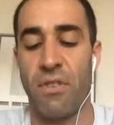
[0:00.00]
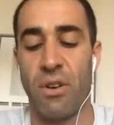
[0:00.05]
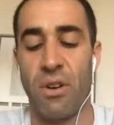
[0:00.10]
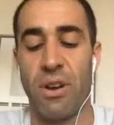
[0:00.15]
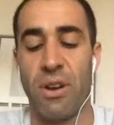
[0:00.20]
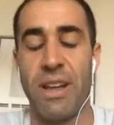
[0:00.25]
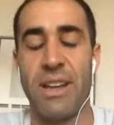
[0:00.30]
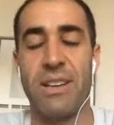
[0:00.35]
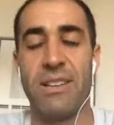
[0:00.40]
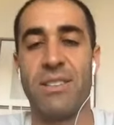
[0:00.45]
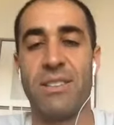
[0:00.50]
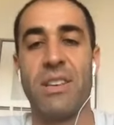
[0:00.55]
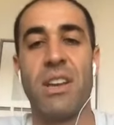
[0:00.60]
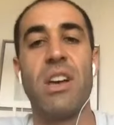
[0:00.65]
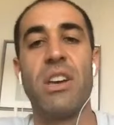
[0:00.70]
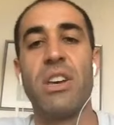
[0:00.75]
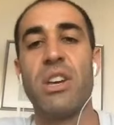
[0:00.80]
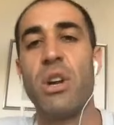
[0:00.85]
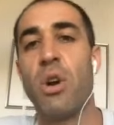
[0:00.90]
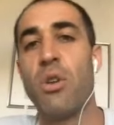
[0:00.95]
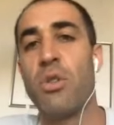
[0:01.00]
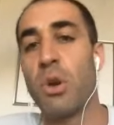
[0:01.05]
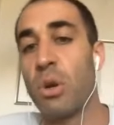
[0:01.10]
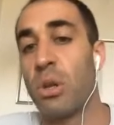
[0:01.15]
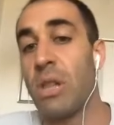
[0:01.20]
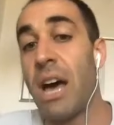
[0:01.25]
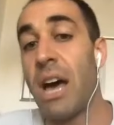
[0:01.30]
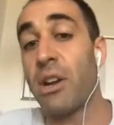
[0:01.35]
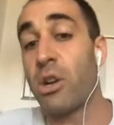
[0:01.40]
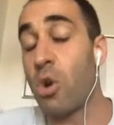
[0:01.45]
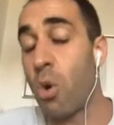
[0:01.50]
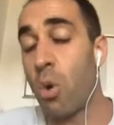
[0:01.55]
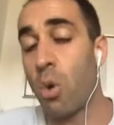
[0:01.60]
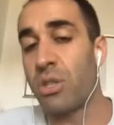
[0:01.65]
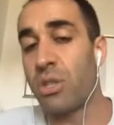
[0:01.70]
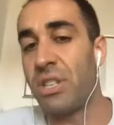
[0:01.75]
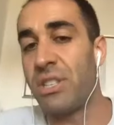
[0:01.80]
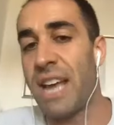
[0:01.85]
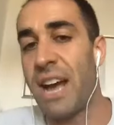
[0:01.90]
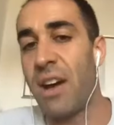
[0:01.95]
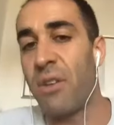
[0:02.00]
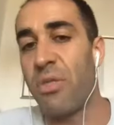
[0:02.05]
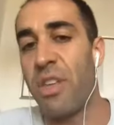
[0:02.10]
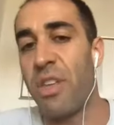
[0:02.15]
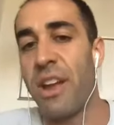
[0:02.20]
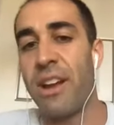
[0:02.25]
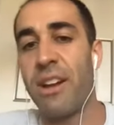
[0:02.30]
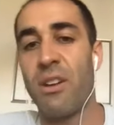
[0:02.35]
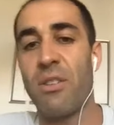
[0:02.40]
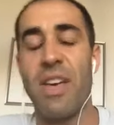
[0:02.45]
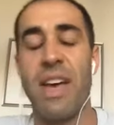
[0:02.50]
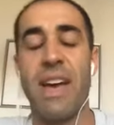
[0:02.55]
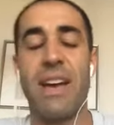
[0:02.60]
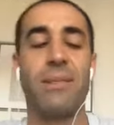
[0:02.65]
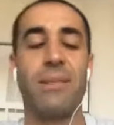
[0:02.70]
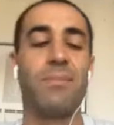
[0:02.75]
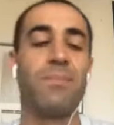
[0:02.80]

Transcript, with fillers: is you know there are a lot of courses out there that